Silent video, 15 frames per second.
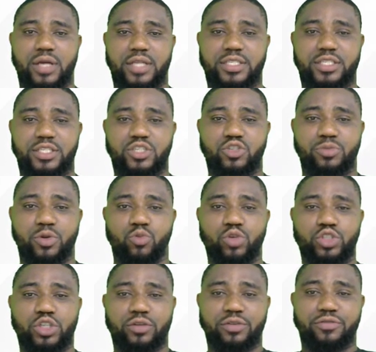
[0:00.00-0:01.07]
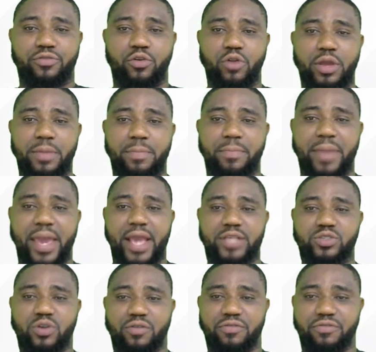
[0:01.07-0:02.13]
I think this will be which of the following
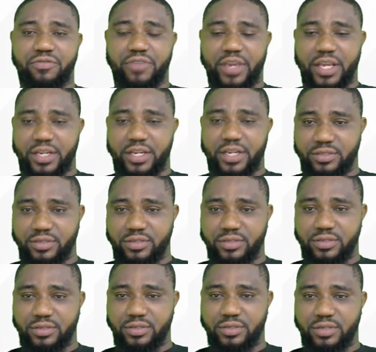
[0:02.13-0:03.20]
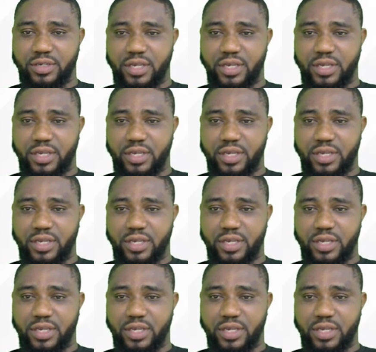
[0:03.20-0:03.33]
pairs of fins